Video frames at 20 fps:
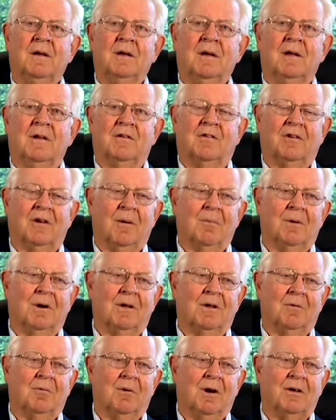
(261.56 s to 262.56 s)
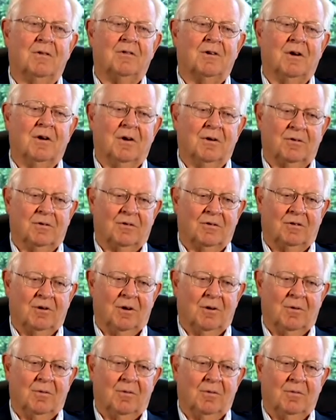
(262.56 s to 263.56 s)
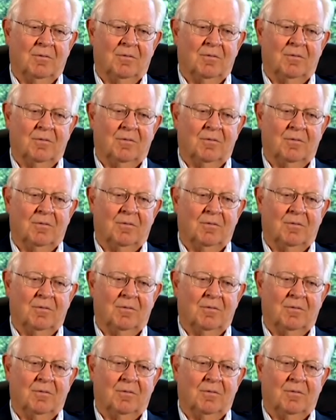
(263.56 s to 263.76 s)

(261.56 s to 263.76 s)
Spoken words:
and some on the West Coast. So,